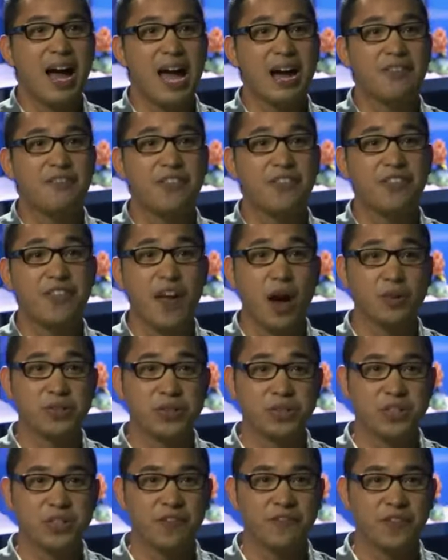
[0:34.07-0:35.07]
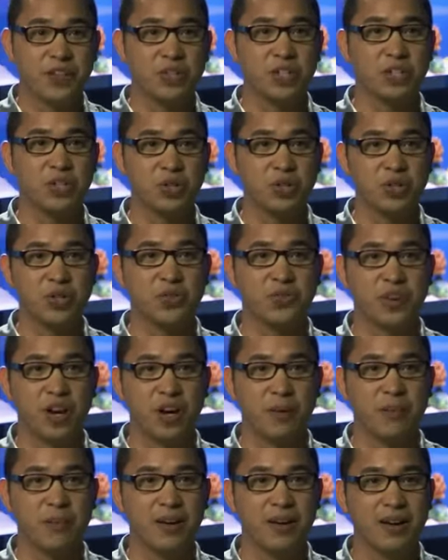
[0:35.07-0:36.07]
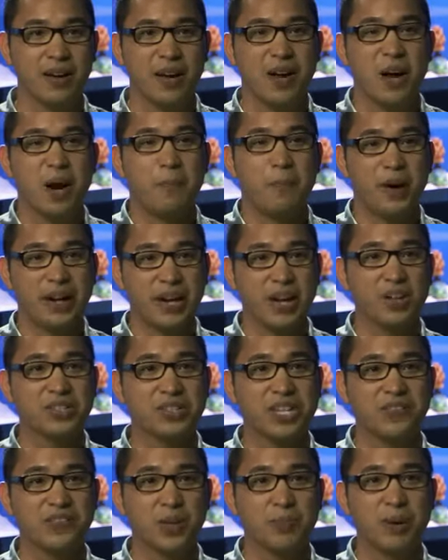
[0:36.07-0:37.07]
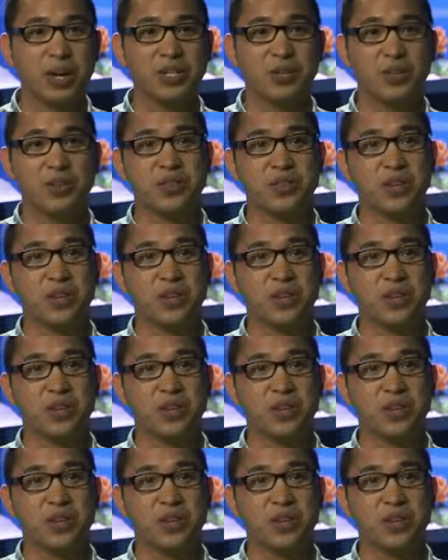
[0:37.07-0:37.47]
I have thousands of fish to choose from, but I also have to make